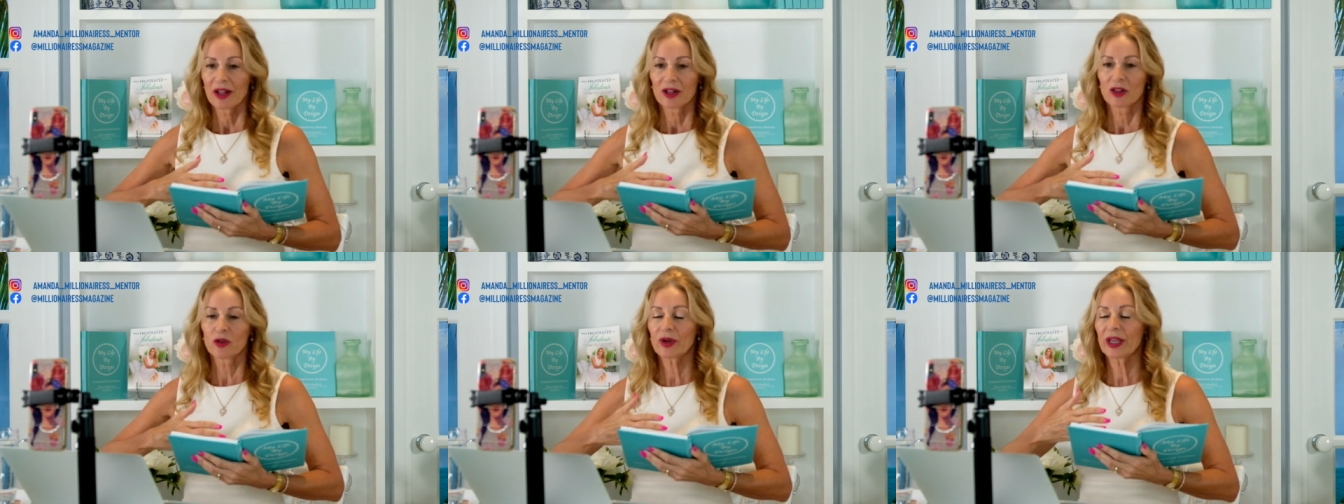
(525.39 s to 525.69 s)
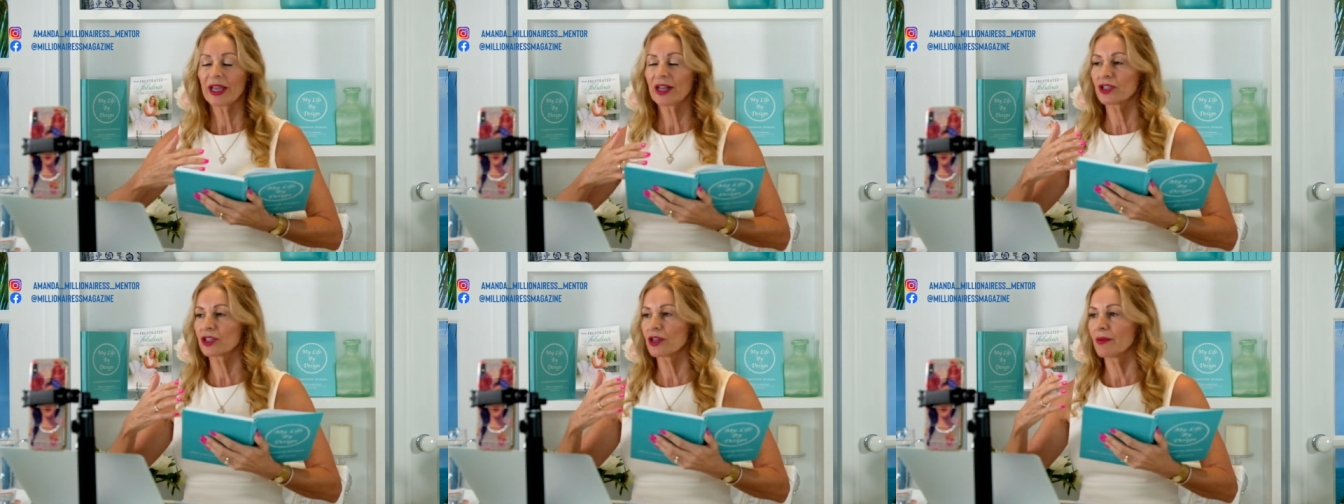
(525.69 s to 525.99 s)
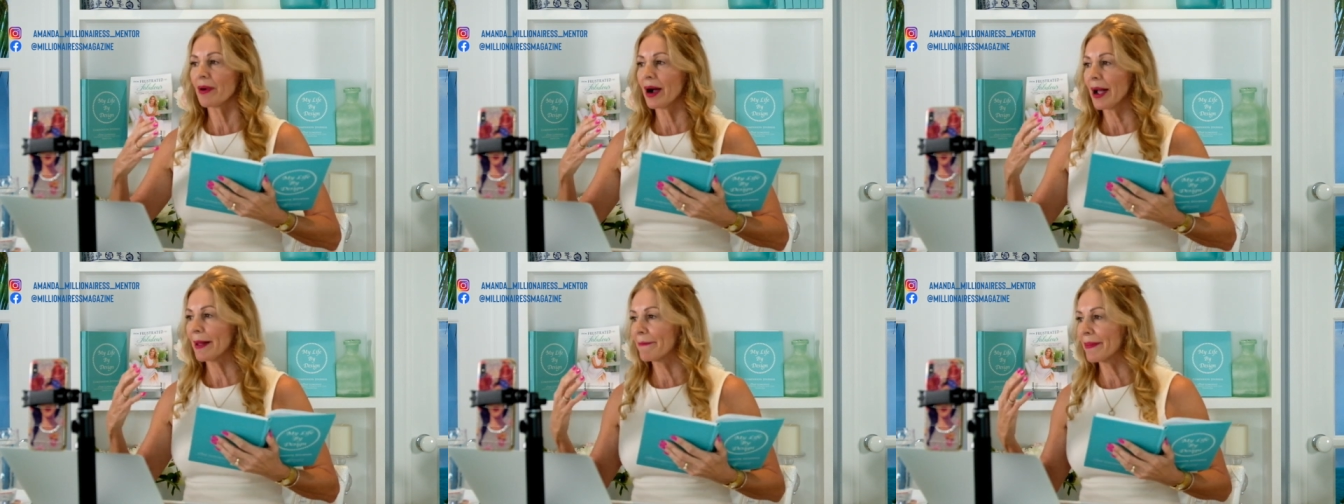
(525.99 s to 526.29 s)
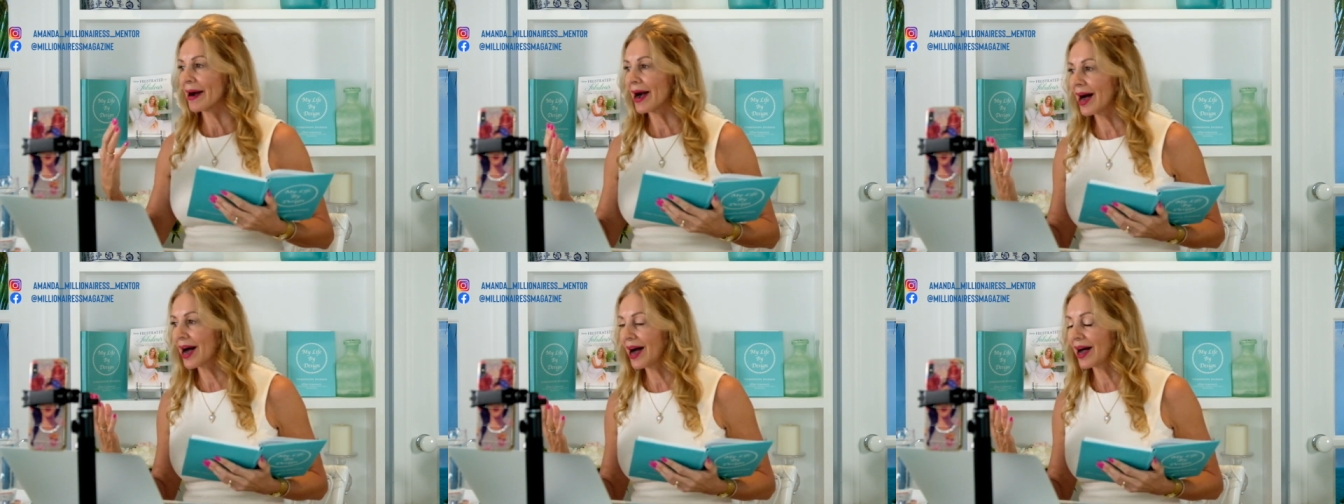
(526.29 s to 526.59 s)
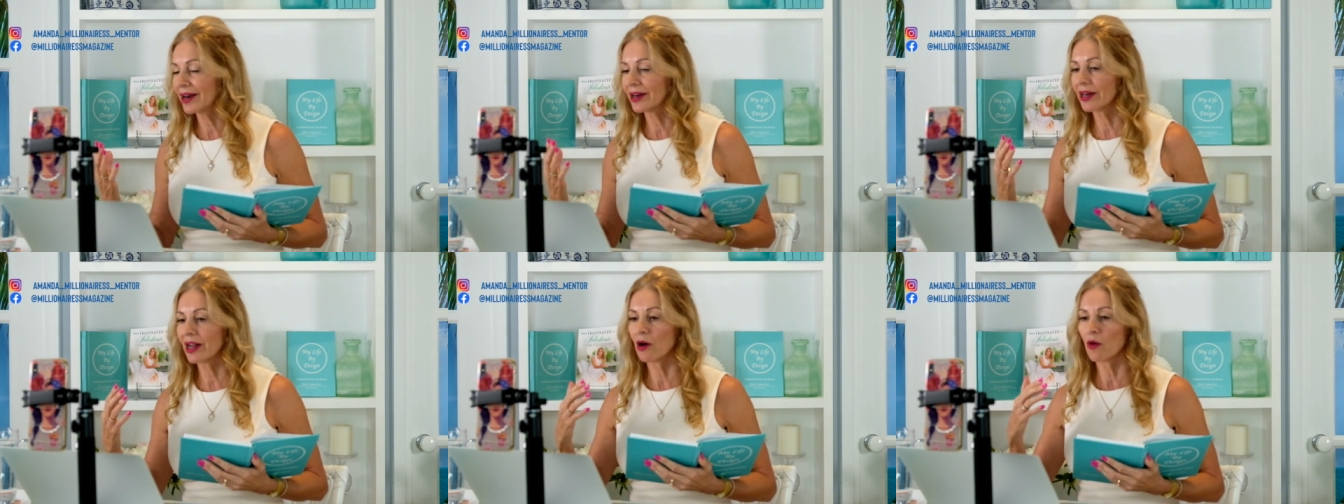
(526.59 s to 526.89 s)
looking to my
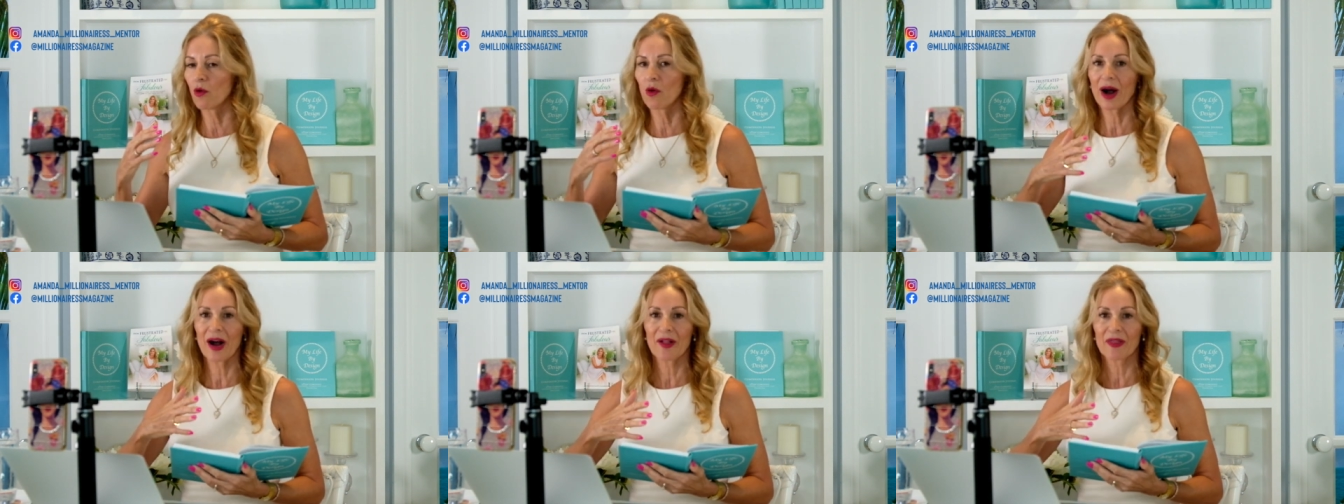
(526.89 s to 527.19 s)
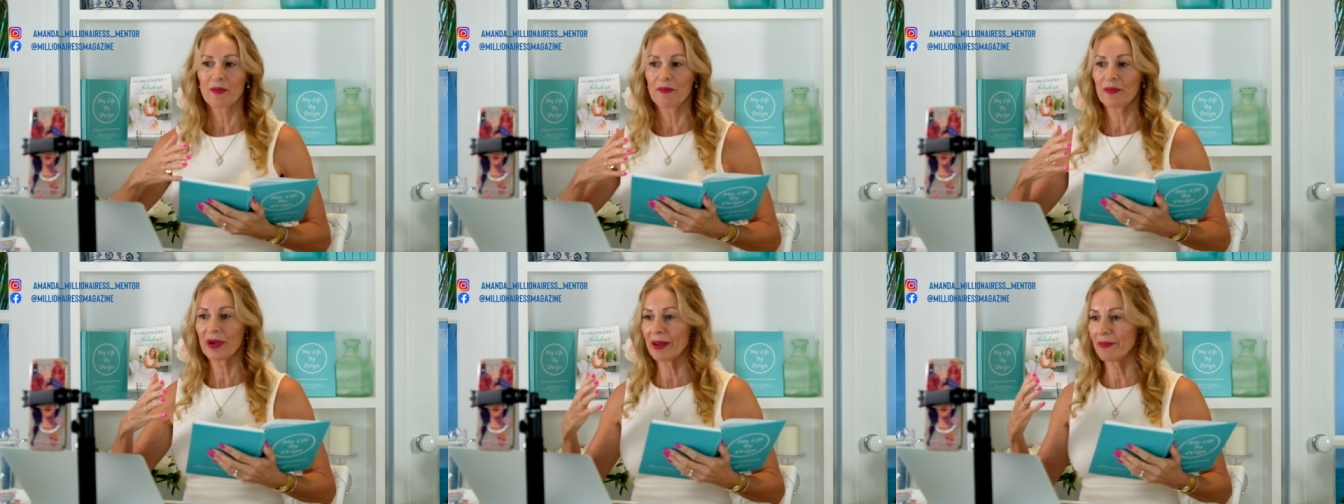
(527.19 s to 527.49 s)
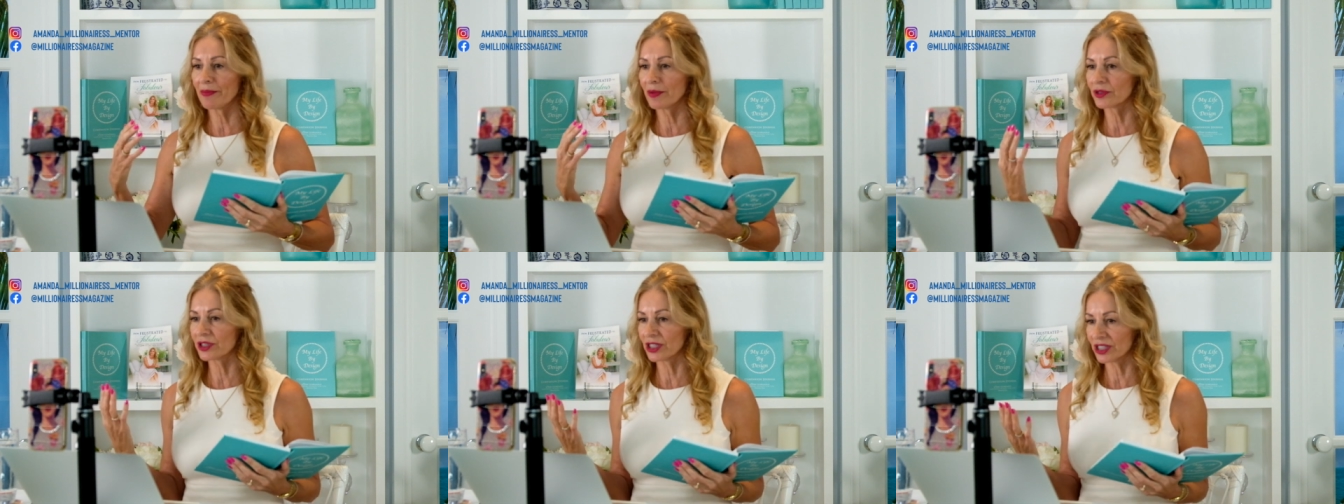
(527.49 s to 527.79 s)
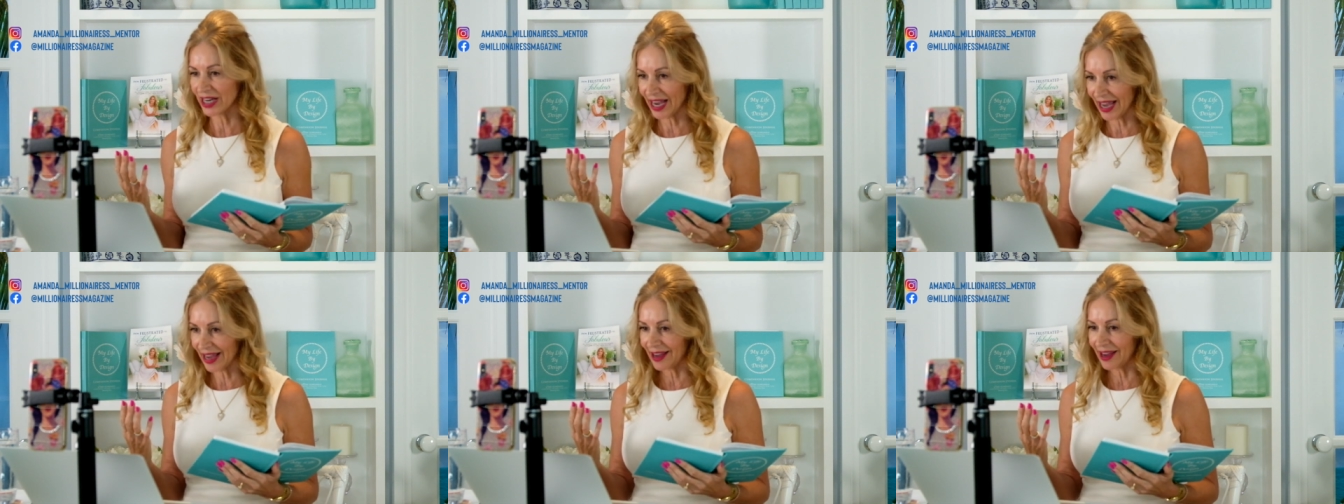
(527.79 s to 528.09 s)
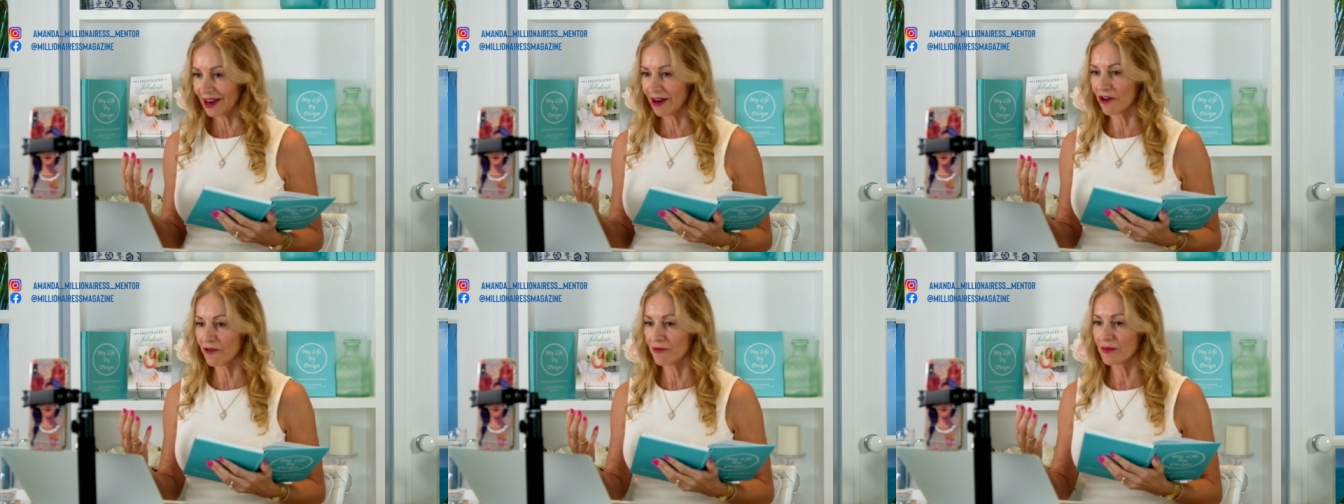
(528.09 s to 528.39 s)
partner or other people to take
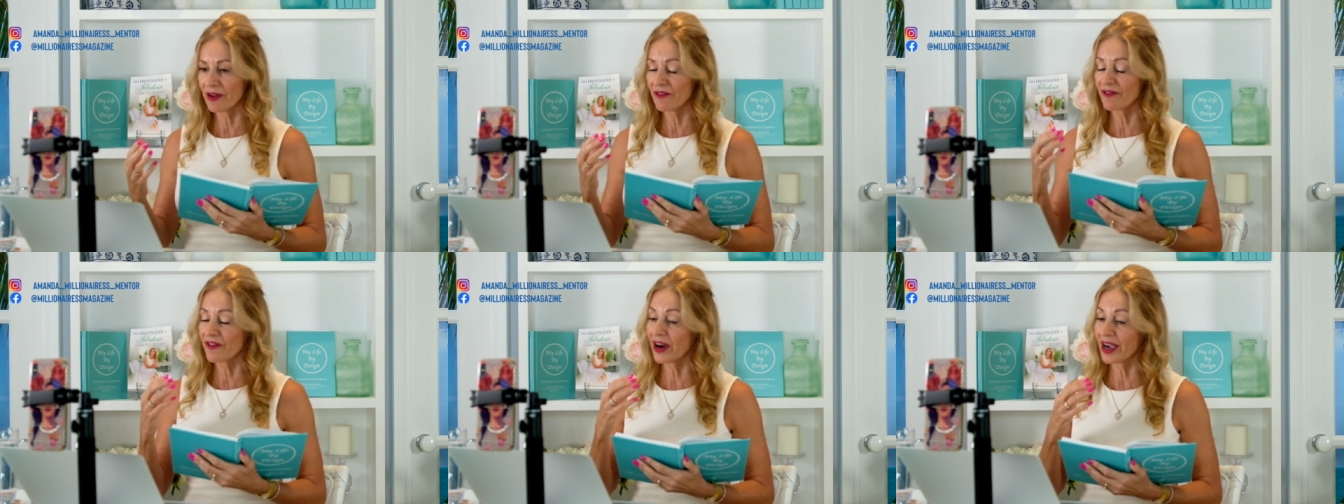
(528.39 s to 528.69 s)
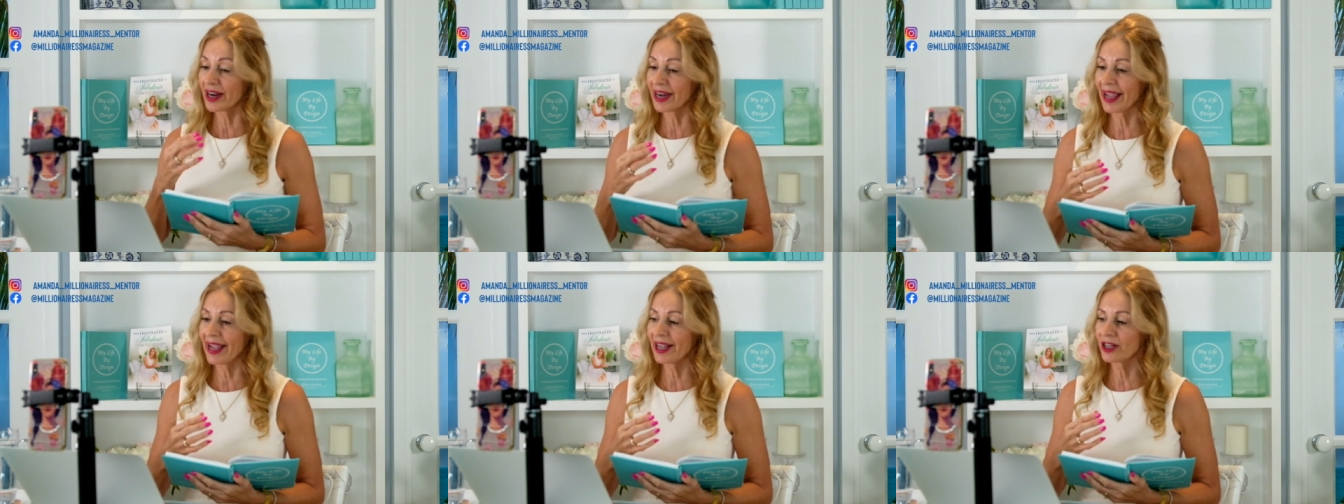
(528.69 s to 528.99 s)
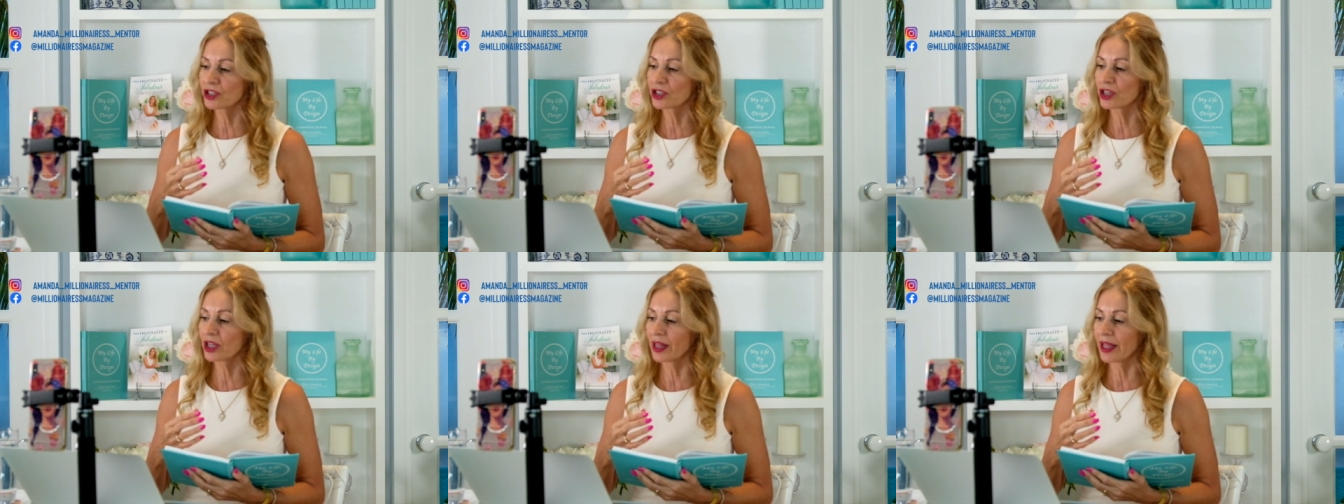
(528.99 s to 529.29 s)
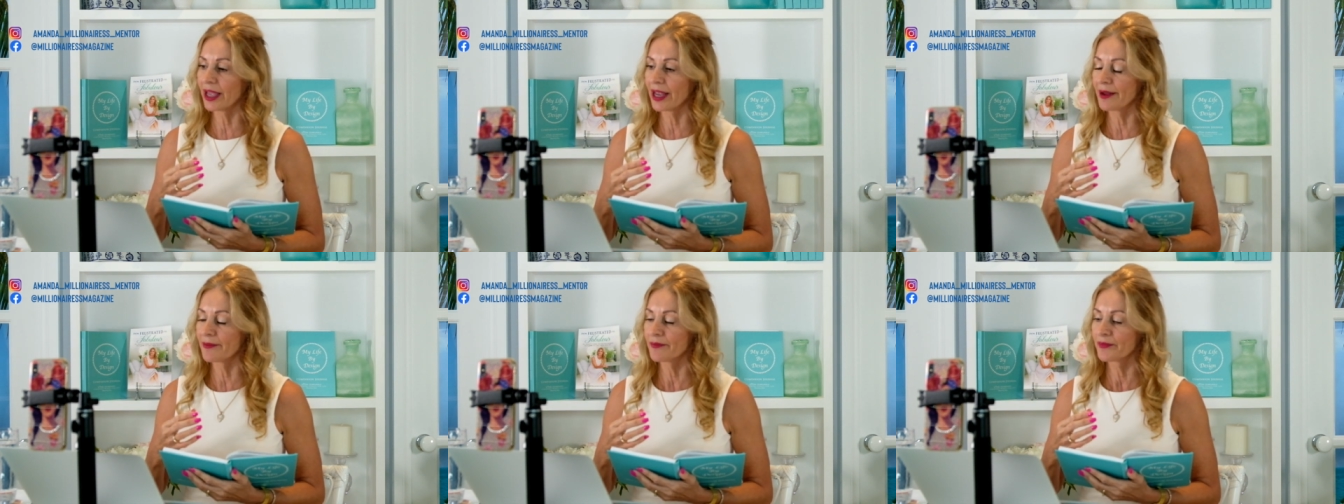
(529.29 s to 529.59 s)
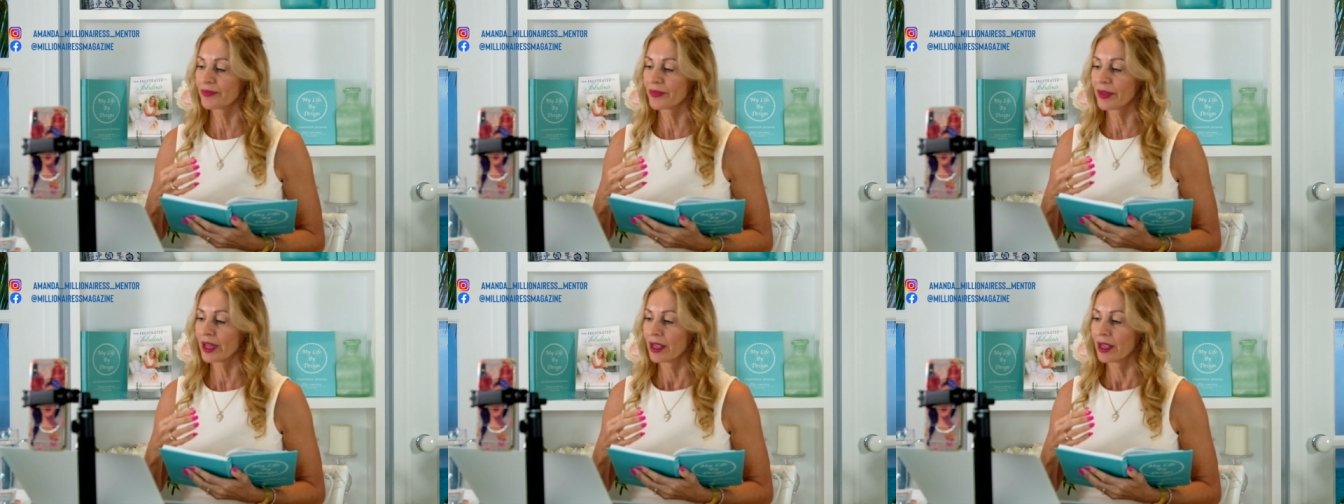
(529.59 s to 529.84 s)
care of me financially?